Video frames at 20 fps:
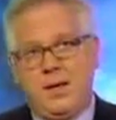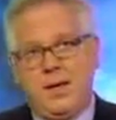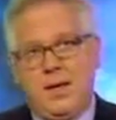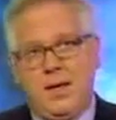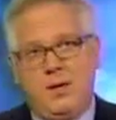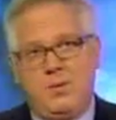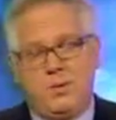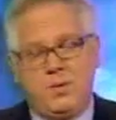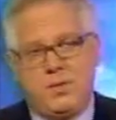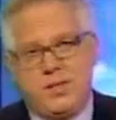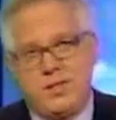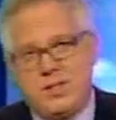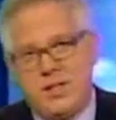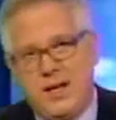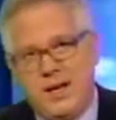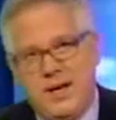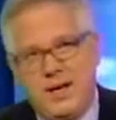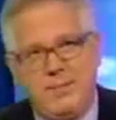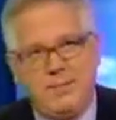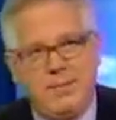It was the
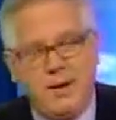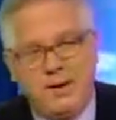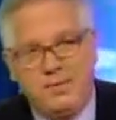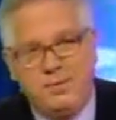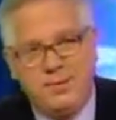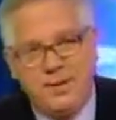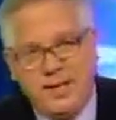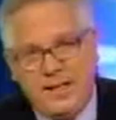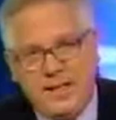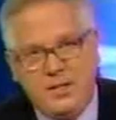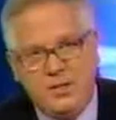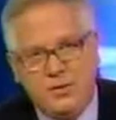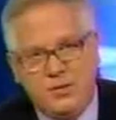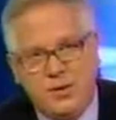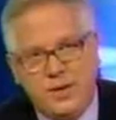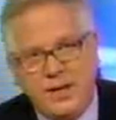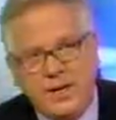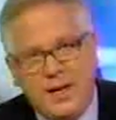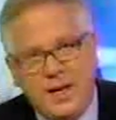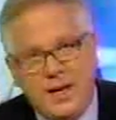time of eat,
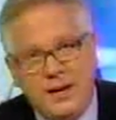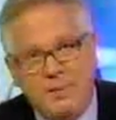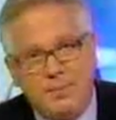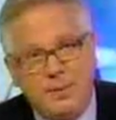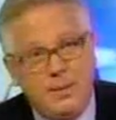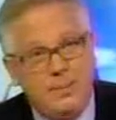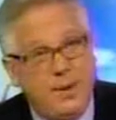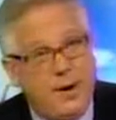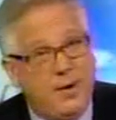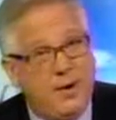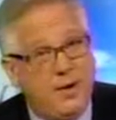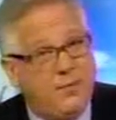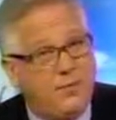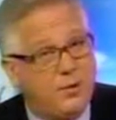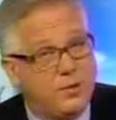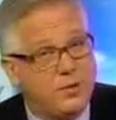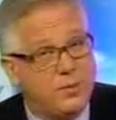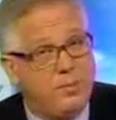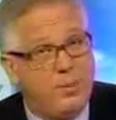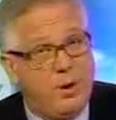drink, and be merry,
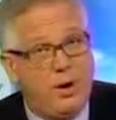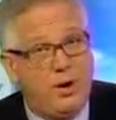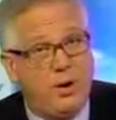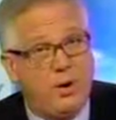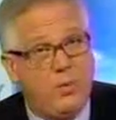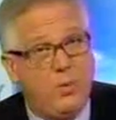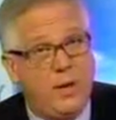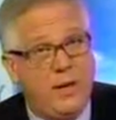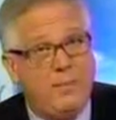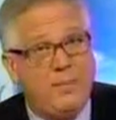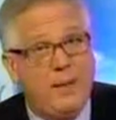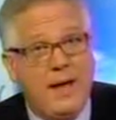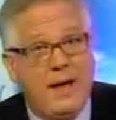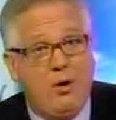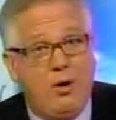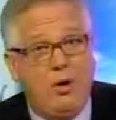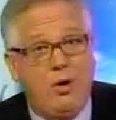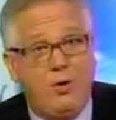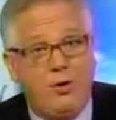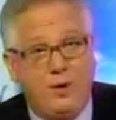for tomorrow we may
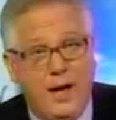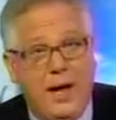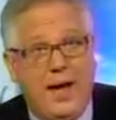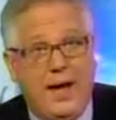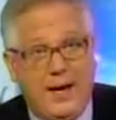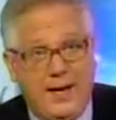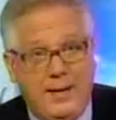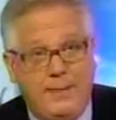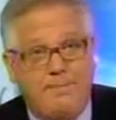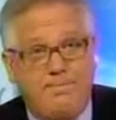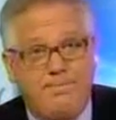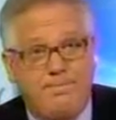all die.